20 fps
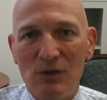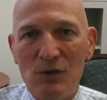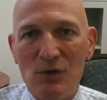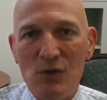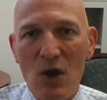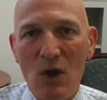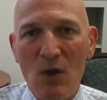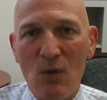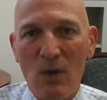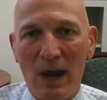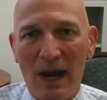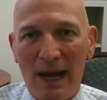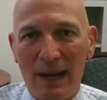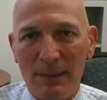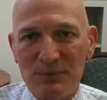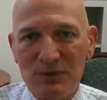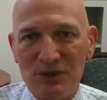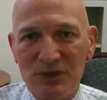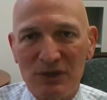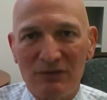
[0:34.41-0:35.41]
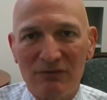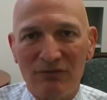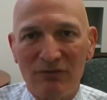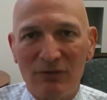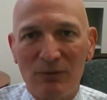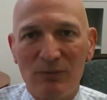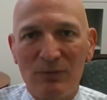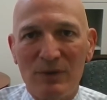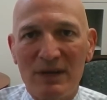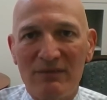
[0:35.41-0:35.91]
no option
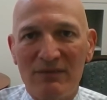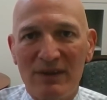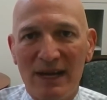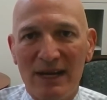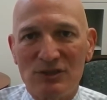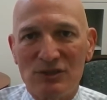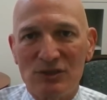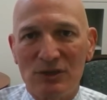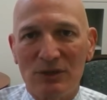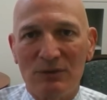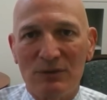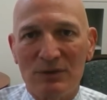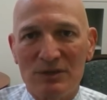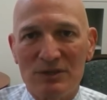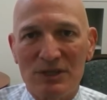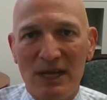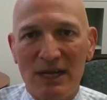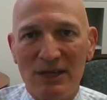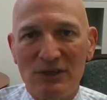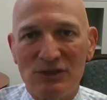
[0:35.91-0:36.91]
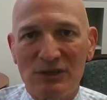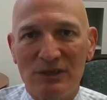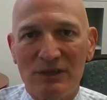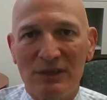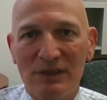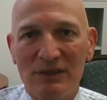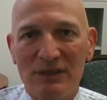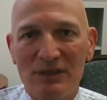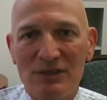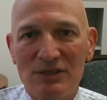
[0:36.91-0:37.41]
for
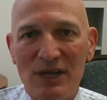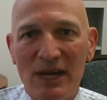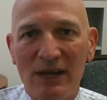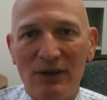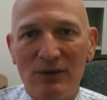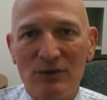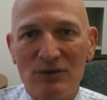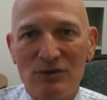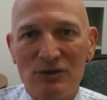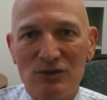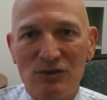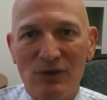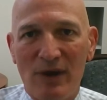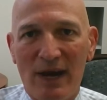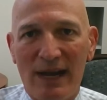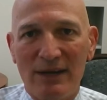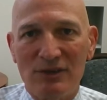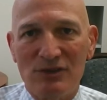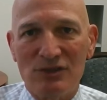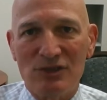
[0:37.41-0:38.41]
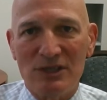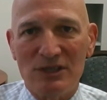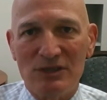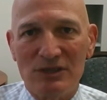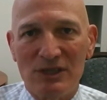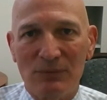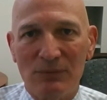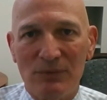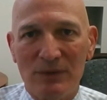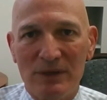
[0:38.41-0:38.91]
revascularization in the standard
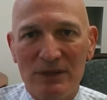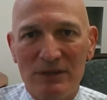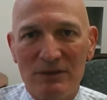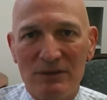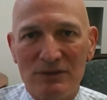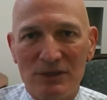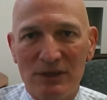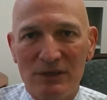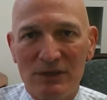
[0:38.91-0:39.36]
strategies that we use.